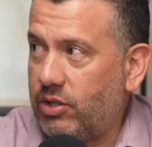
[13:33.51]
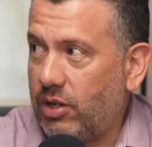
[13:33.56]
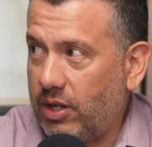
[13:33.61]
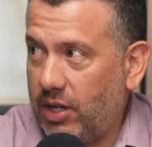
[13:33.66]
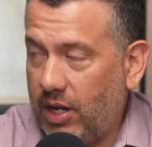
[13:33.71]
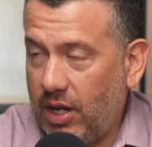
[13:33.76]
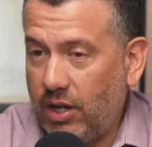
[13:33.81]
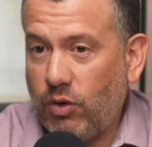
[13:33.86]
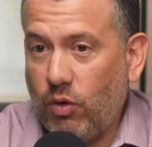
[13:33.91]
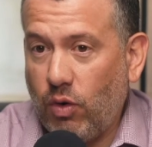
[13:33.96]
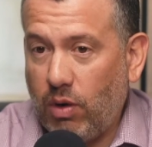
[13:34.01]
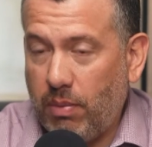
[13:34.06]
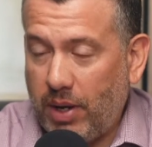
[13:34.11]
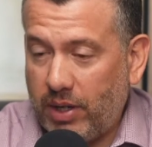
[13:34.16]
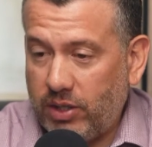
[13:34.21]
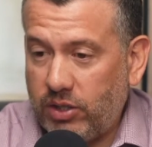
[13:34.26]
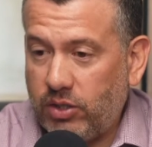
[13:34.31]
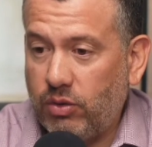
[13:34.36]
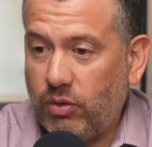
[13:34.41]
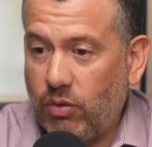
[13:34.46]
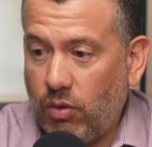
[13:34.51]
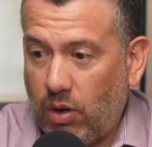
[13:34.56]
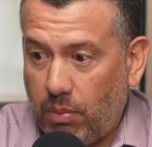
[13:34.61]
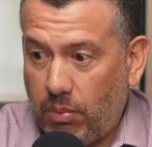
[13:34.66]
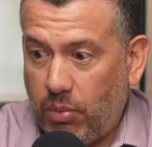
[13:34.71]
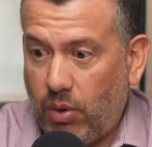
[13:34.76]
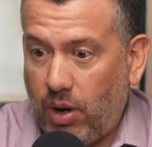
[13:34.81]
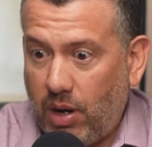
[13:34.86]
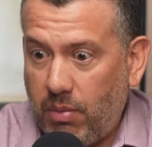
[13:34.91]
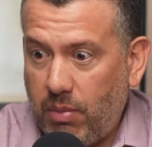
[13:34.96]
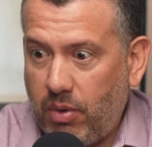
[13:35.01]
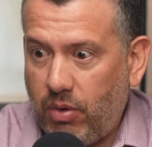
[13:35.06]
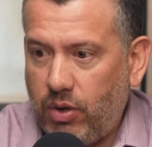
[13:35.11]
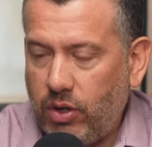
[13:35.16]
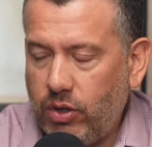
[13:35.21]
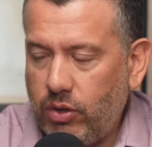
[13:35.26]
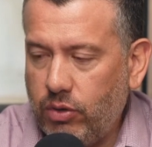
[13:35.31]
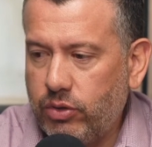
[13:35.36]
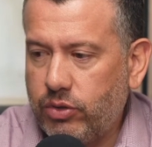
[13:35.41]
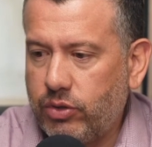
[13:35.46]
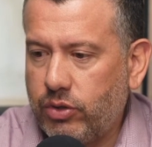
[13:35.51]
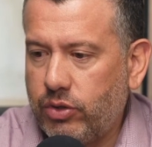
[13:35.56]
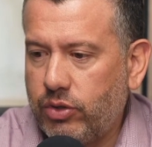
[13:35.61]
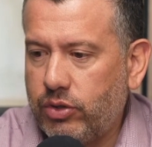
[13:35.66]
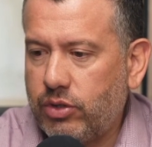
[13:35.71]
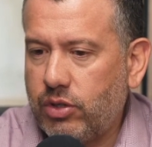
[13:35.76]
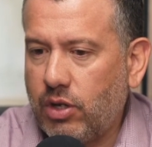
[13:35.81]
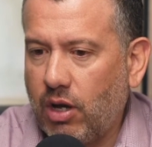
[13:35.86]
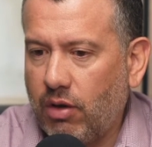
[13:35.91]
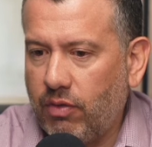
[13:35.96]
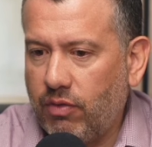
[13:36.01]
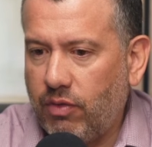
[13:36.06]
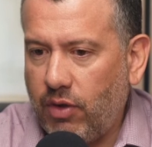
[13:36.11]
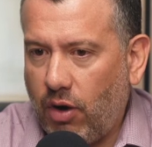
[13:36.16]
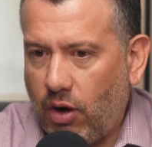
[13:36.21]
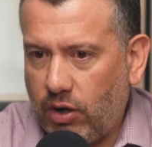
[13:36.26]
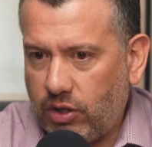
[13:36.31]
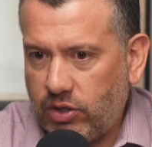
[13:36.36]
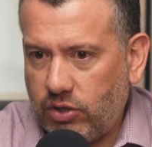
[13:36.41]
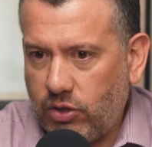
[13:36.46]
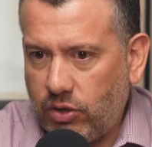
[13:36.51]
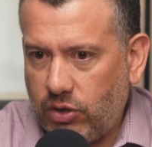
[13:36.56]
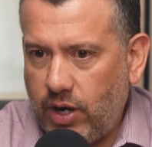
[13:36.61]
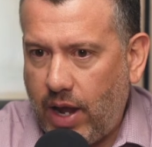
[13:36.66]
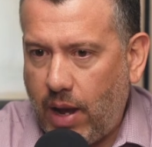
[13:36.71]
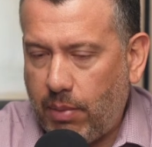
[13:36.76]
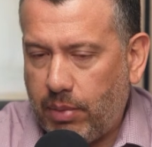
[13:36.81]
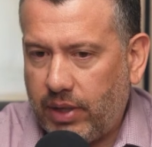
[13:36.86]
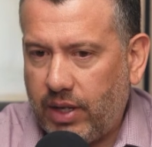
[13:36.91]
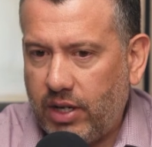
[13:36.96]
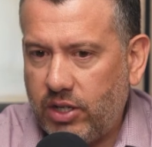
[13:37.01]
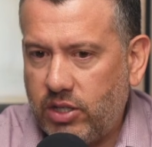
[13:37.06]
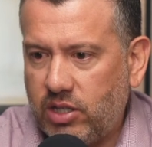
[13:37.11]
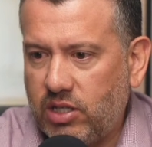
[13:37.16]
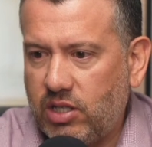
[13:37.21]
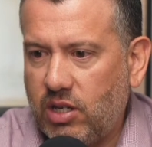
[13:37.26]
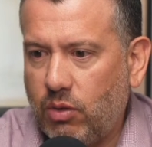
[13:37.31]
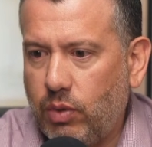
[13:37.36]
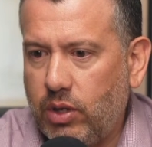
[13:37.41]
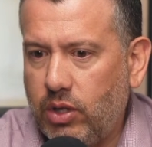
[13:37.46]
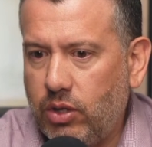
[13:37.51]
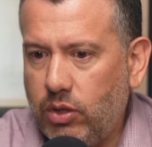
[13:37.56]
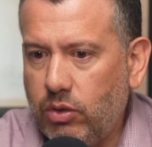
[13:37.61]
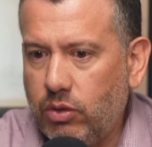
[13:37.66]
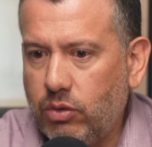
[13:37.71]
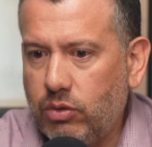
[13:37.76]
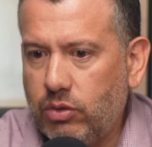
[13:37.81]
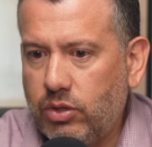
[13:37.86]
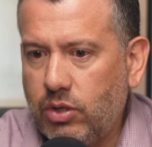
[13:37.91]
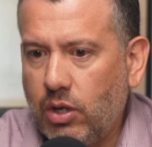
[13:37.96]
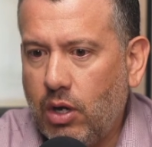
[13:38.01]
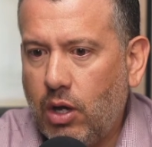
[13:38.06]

again, going back to our primary users of our certain applications that we use,